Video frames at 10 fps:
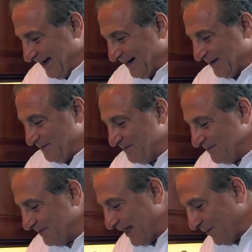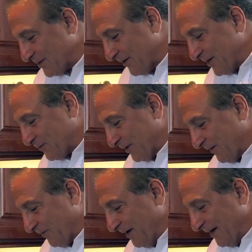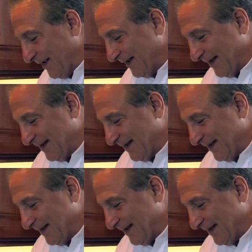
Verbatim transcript: um, that was always pretty funny.